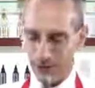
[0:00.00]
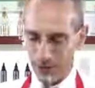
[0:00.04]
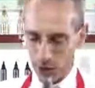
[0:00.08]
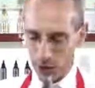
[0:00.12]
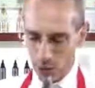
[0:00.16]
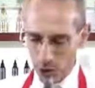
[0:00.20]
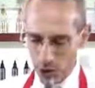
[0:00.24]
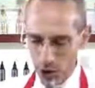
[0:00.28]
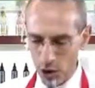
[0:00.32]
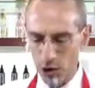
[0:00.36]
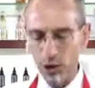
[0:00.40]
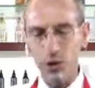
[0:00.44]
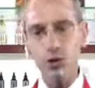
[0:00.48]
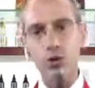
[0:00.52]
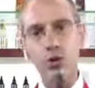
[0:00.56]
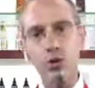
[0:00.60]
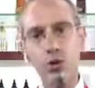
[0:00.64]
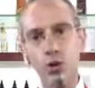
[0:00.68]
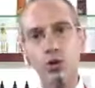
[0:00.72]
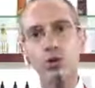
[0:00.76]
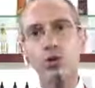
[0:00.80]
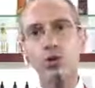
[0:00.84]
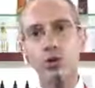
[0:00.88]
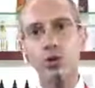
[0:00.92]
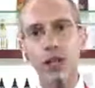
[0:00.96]
And we always
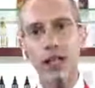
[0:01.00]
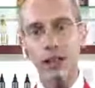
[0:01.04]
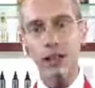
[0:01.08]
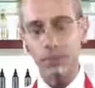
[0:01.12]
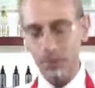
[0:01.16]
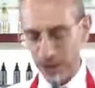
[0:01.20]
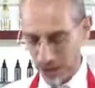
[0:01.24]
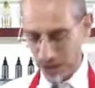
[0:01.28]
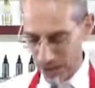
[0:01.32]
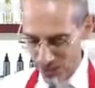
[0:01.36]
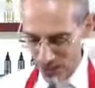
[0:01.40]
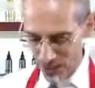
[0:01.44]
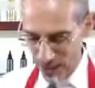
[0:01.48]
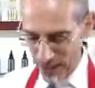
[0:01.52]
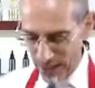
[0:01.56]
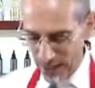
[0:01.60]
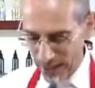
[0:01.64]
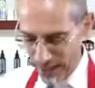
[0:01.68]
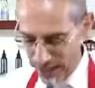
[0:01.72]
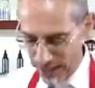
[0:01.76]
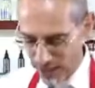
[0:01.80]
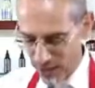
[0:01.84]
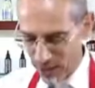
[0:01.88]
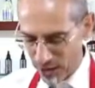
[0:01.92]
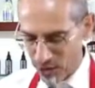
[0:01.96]
look to that because
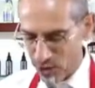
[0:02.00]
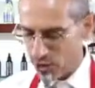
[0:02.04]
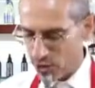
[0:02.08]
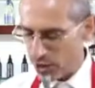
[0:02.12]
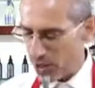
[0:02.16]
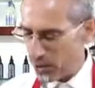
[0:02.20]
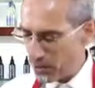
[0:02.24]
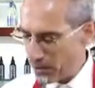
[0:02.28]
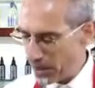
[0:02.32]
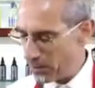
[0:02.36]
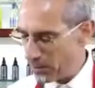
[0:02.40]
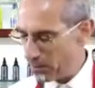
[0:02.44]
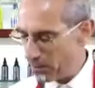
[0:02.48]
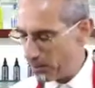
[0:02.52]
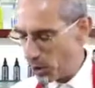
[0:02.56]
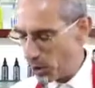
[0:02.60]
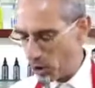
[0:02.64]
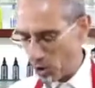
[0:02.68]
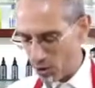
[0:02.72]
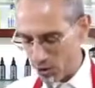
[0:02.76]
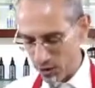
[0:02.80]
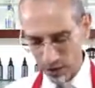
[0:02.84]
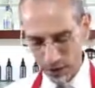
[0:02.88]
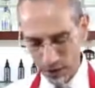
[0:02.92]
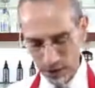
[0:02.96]
it's extremely
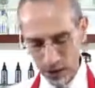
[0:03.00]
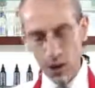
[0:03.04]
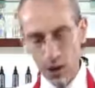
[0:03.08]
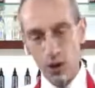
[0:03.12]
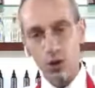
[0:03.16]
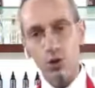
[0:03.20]
important